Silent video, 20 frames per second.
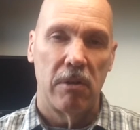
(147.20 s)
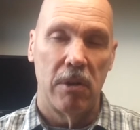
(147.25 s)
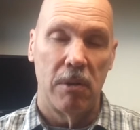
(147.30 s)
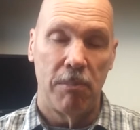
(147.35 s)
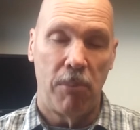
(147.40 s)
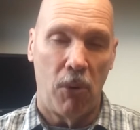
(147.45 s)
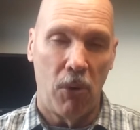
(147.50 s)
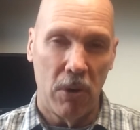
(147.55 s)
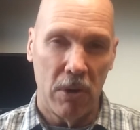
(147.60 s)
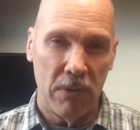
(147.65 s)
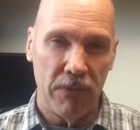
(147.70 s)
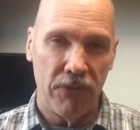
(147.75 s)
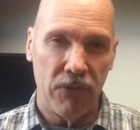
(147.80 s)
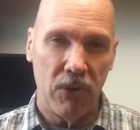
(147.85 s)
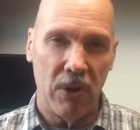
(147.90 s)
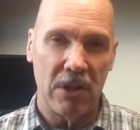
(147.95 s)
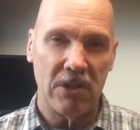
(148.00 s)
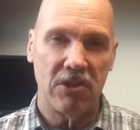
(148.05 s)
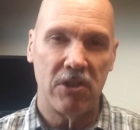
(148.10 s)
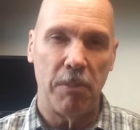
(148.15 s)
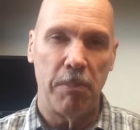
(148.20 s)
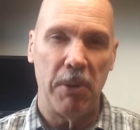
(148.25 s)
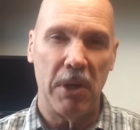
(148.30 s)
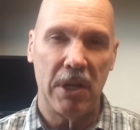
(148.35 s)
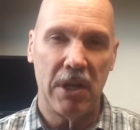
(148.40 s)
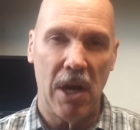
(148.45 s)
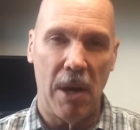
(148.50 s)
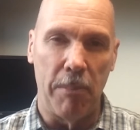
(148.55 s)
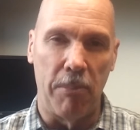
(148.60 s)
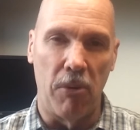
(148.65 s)
Important for us to
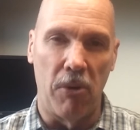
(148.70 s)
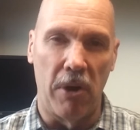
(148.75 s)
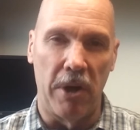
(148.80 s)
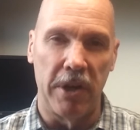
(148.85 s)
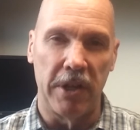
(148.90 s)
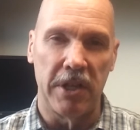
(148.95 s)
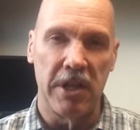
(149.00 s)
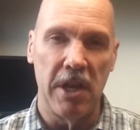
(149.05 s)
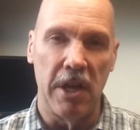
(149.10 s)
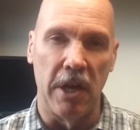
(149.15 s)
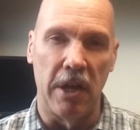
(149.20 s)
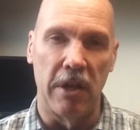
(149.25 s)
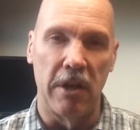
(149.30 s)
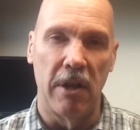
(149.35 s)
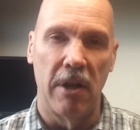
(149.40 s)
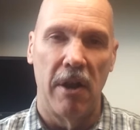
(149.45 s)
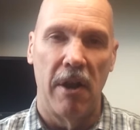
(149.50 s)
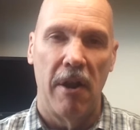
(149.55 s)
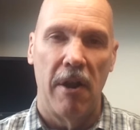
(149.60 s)
pick up on, again,